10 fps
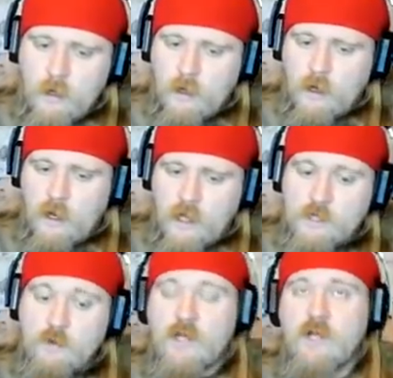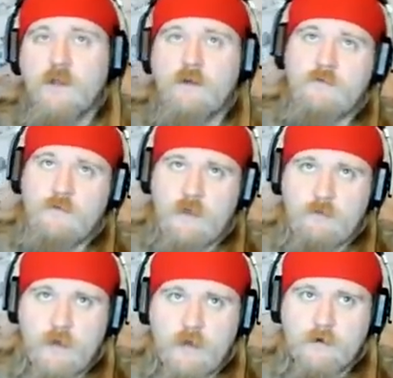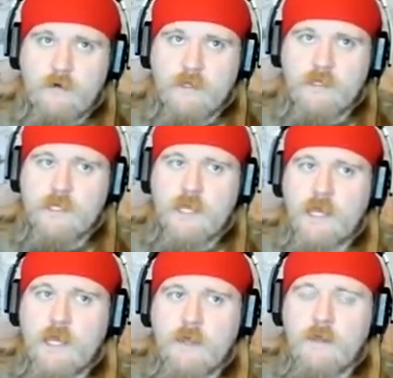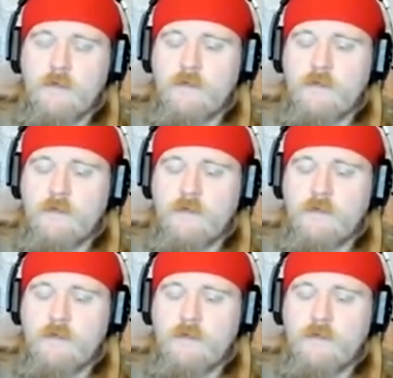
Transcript: I just want to clarify the record and say